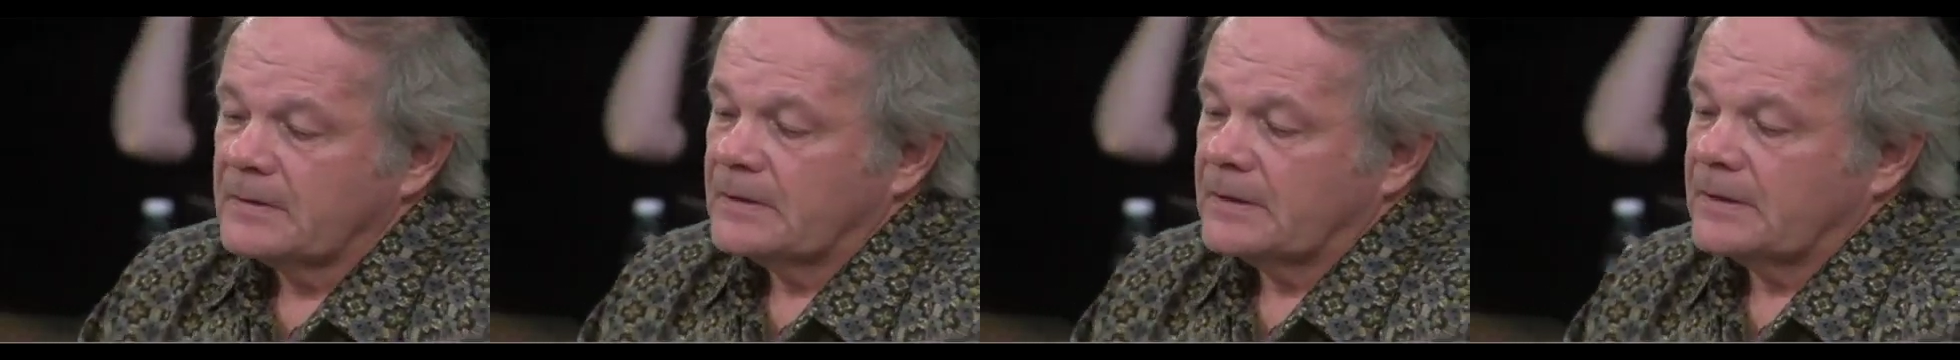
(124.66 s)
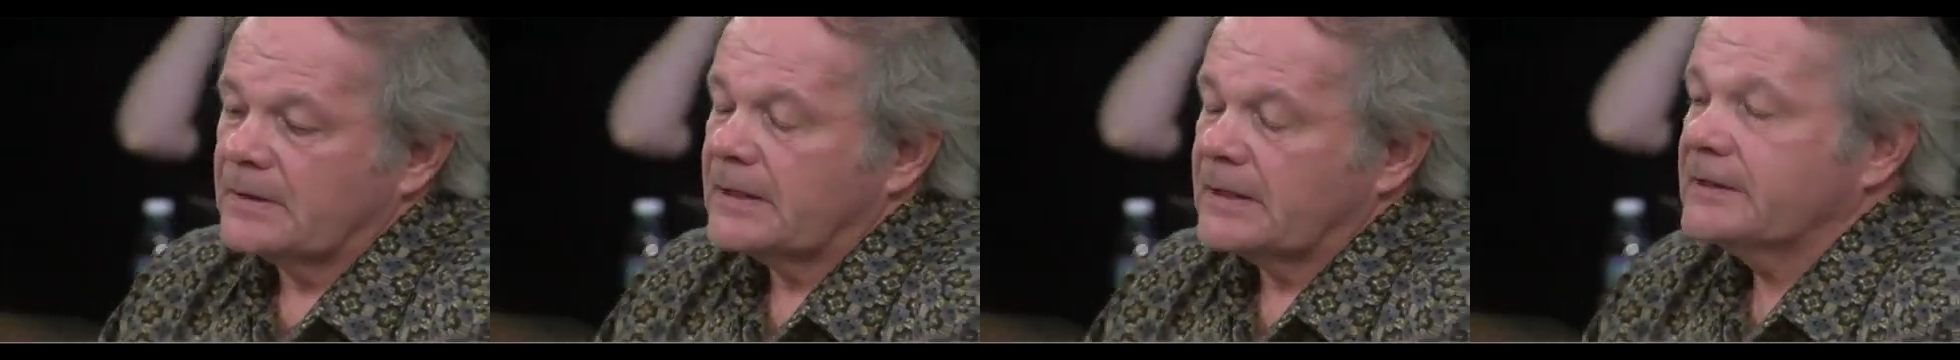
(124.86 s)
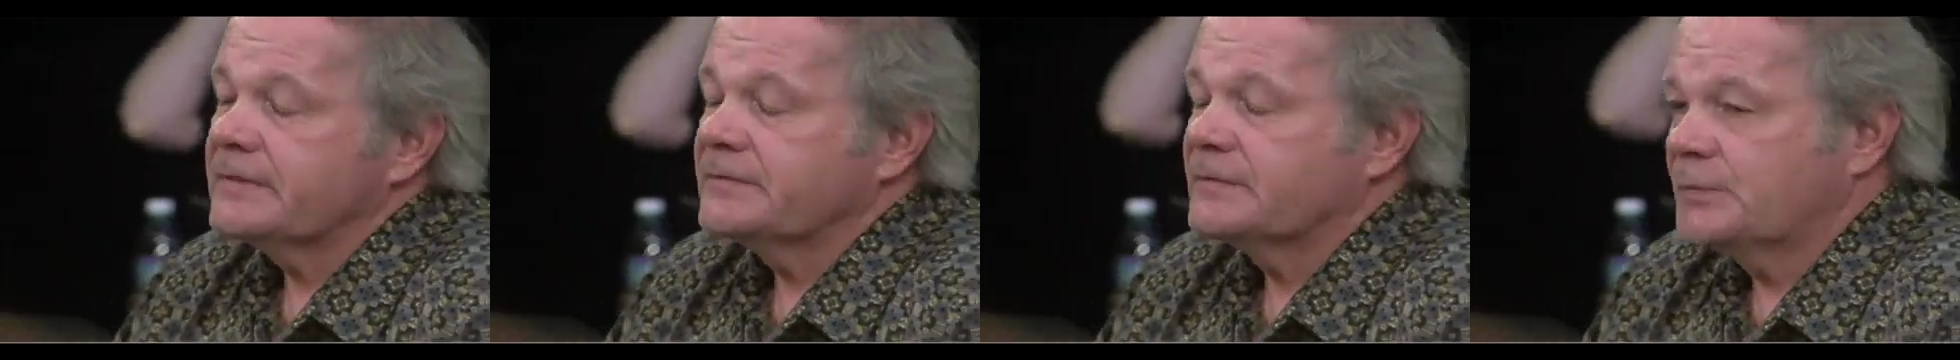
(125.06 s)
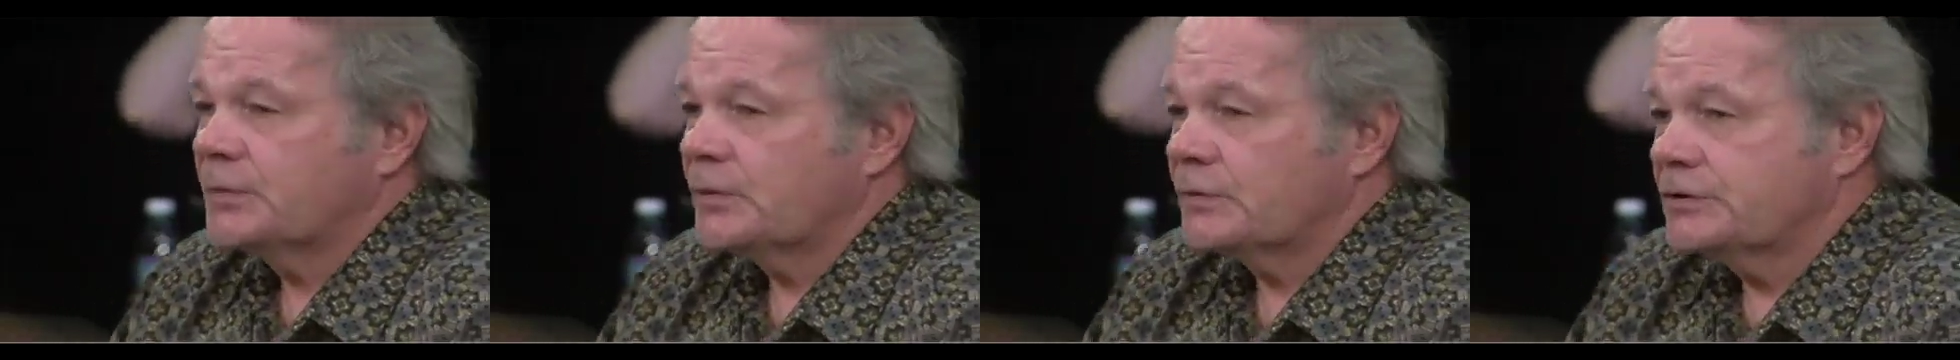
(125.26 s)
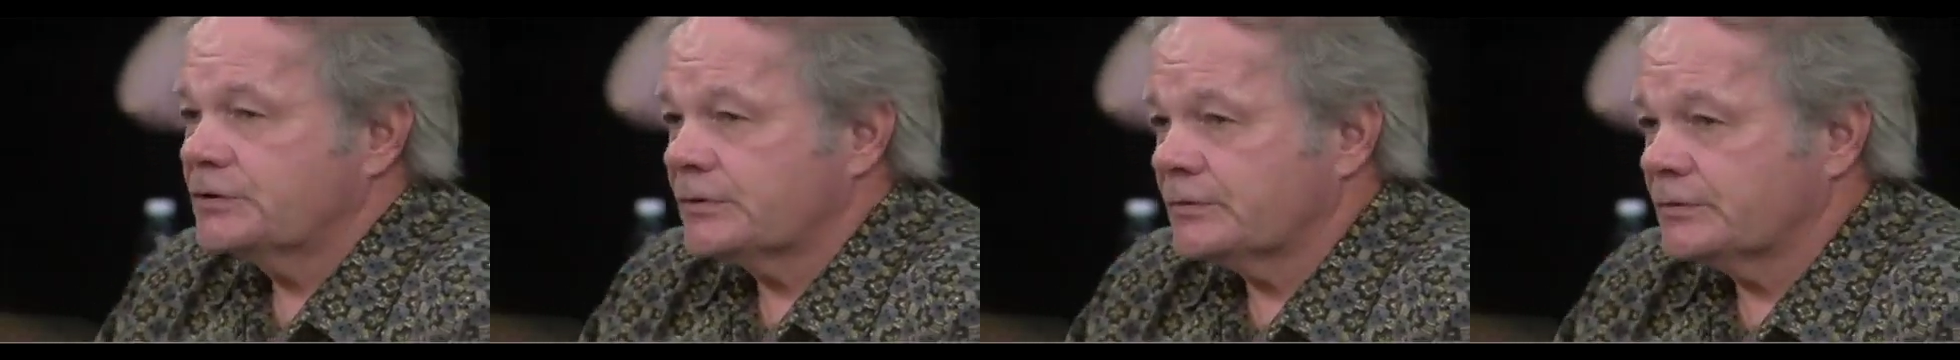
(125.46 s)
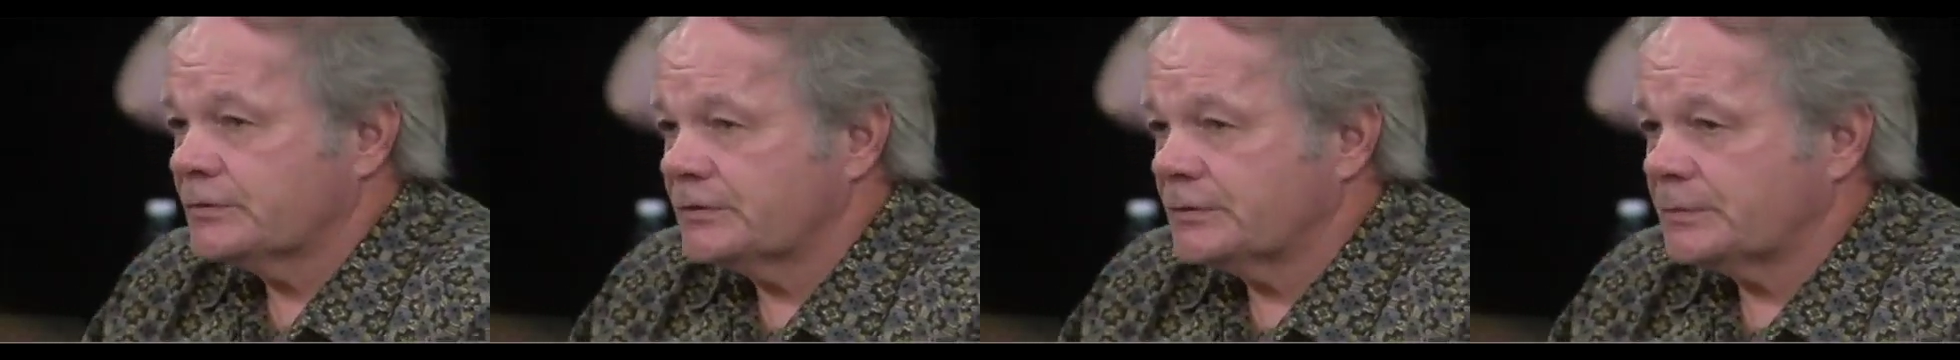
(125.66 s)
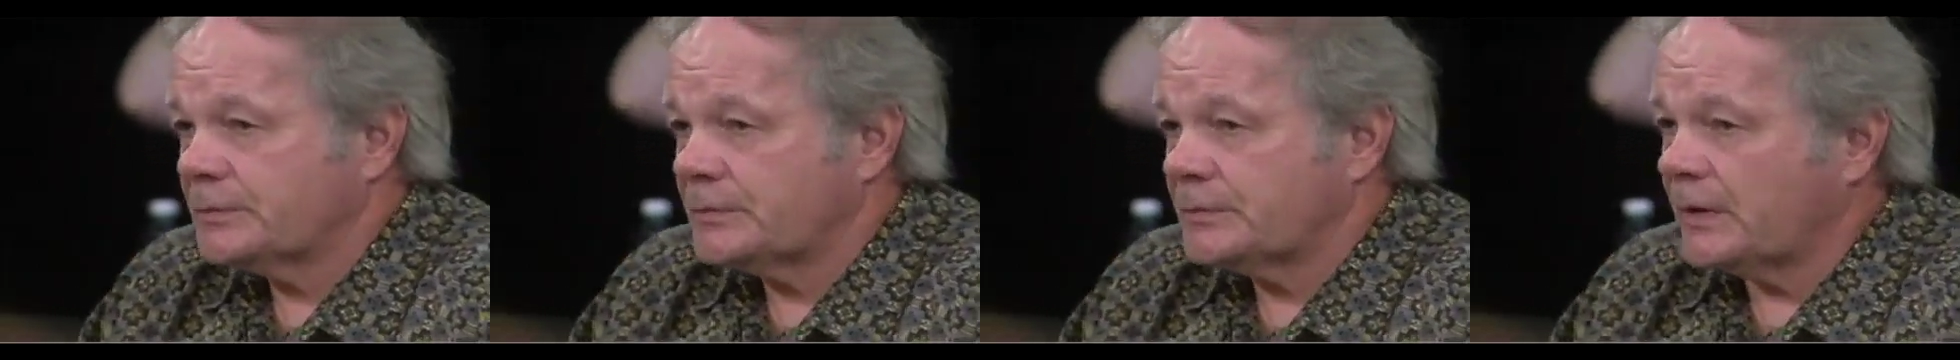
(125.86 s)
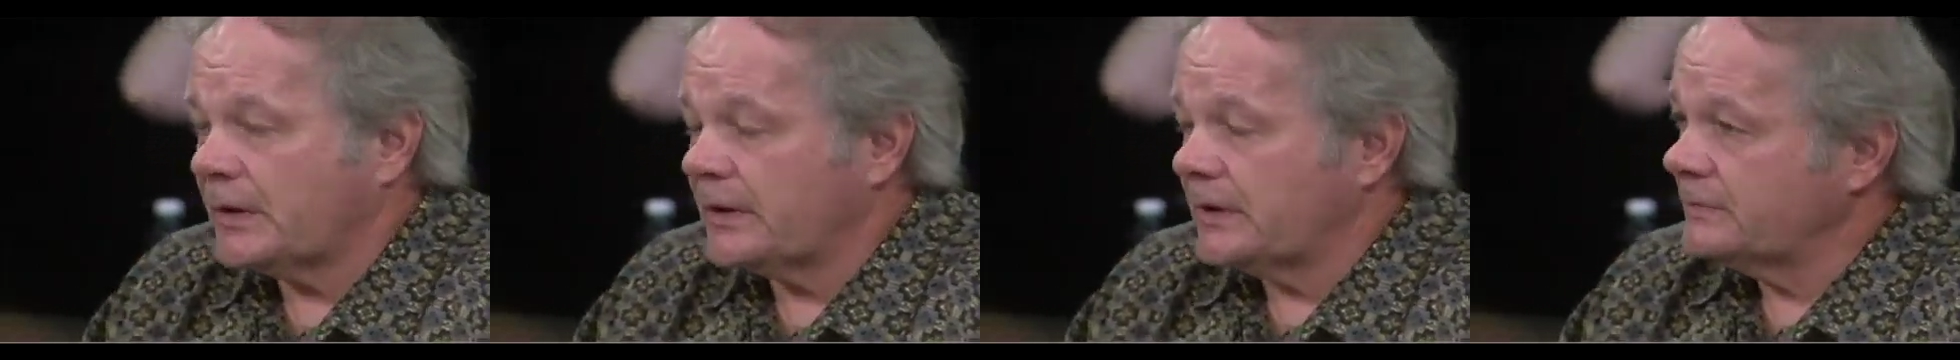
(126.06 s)
And I have approached those
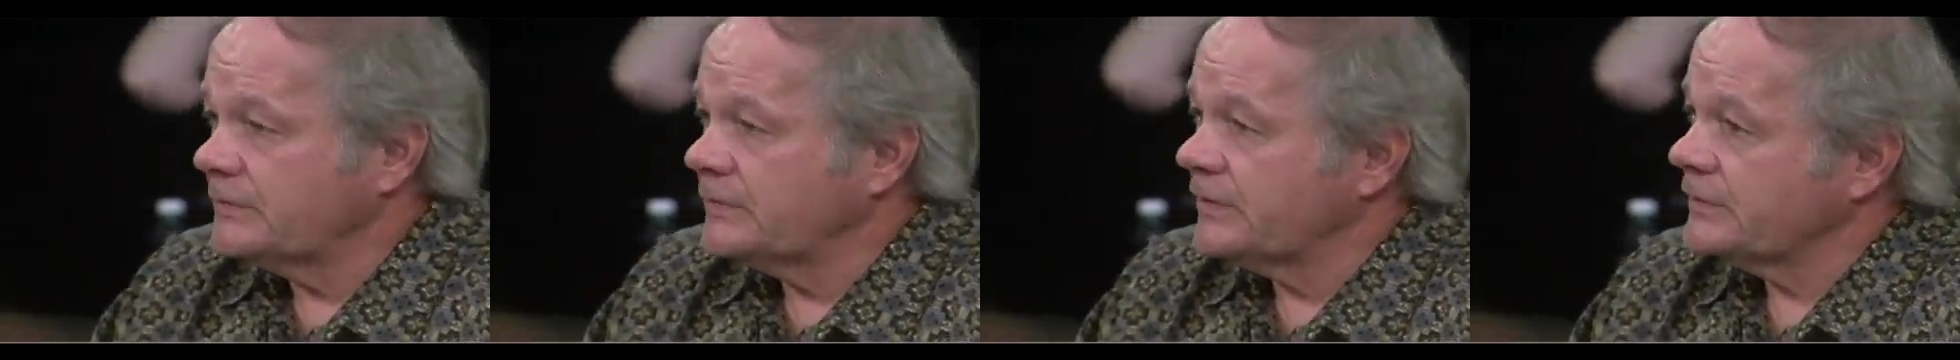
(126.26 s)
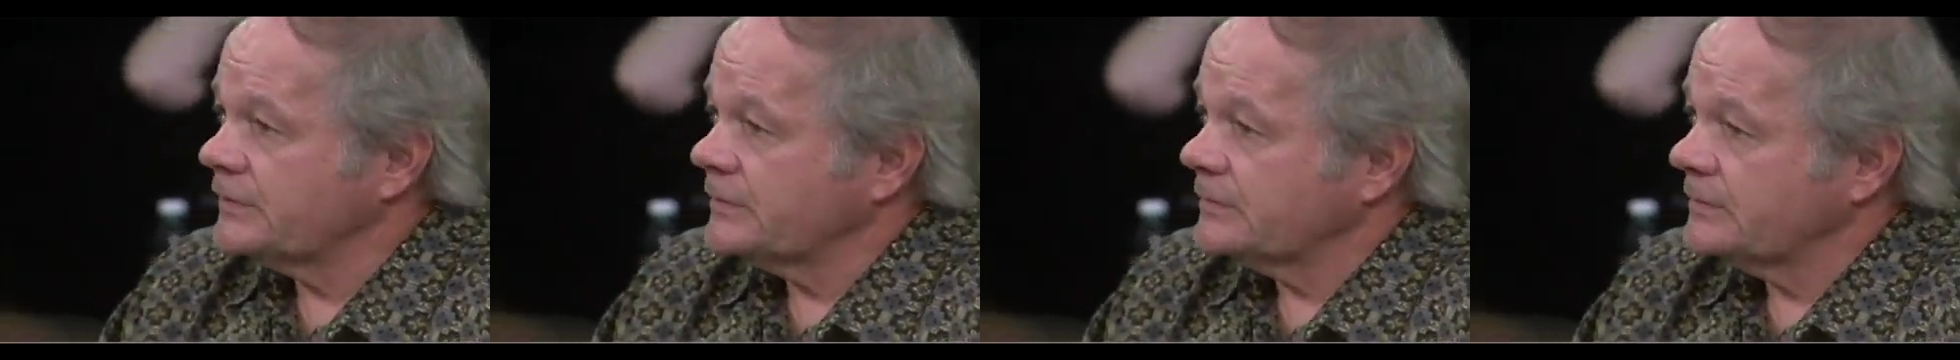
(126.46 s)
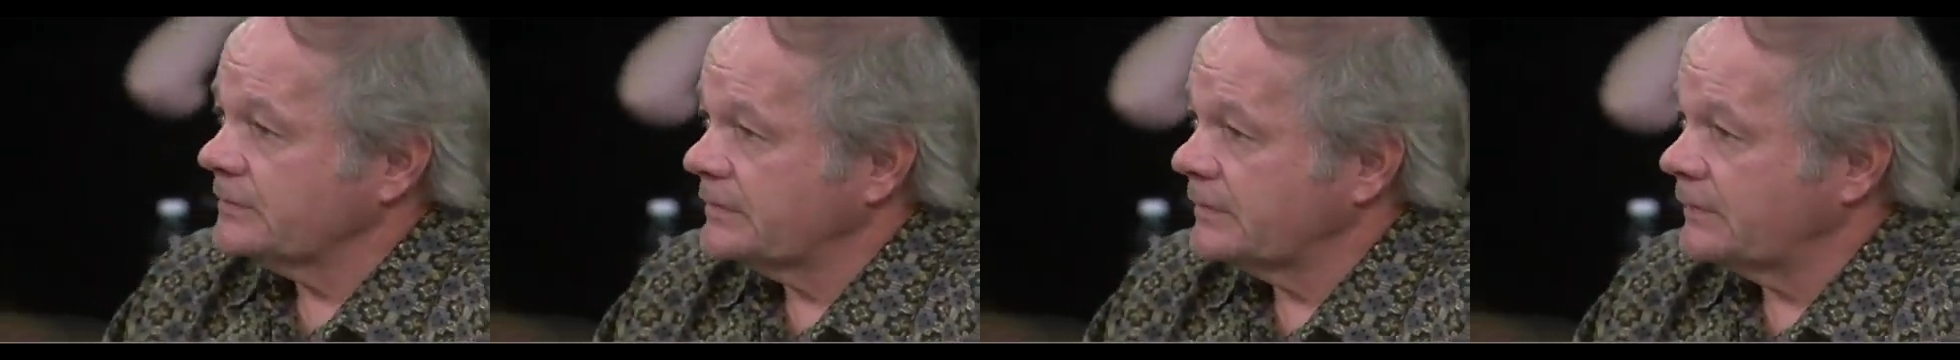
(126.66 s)
problems as a